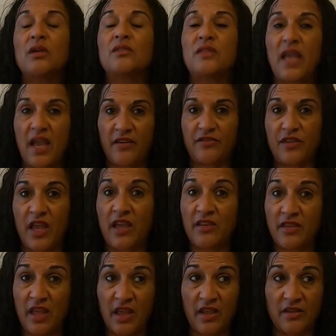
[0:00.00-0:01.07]
they have,
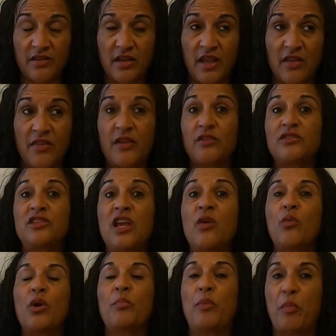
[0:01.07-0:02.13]
and they're
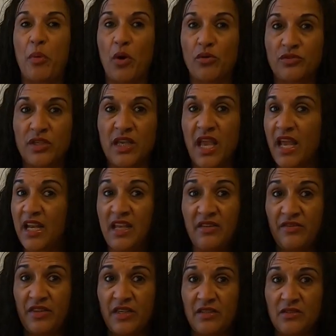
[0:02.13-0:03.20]
saying we're proposing any
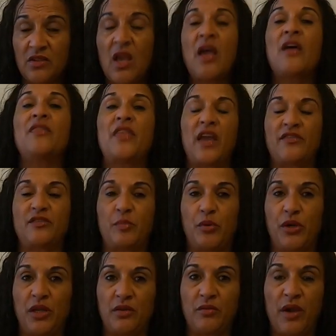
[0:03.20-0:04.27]
of this, they have to
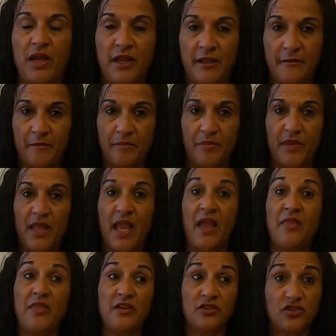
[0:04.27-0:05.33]
put it in writing.
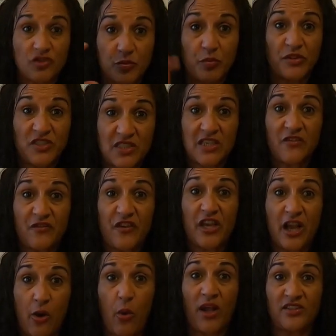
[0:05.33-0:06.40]
And there's
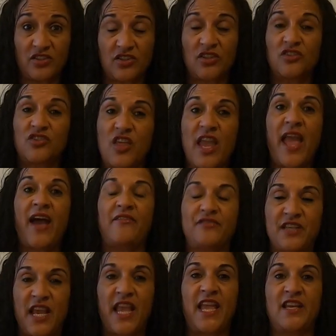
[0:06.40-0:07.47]
specific questions they have
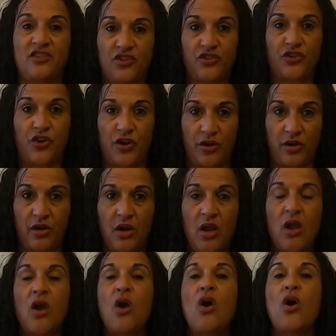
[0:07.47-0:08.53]
to answer
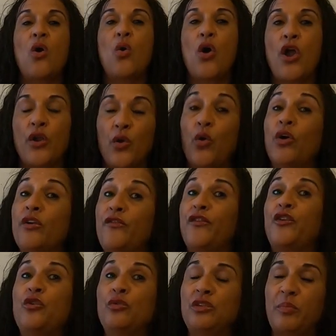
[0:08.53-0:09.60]
in order
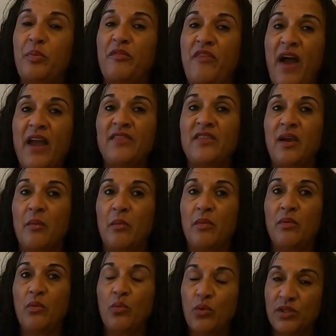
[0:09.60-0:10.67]
for you to provide them
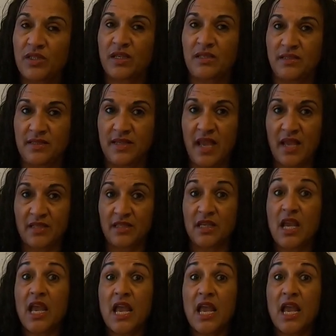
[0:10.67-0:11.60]
with consent,